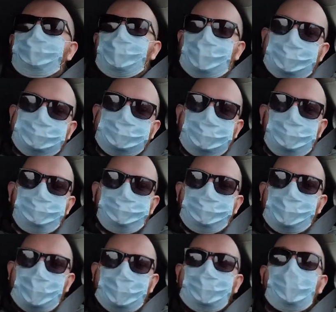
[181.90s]
But
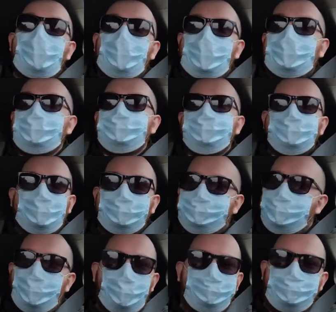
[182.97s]
in large,
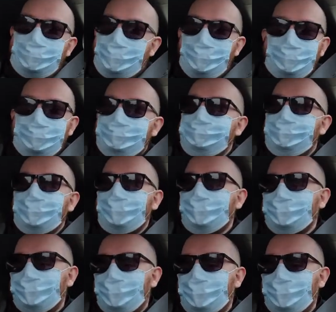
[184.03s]
I've not been anywhere.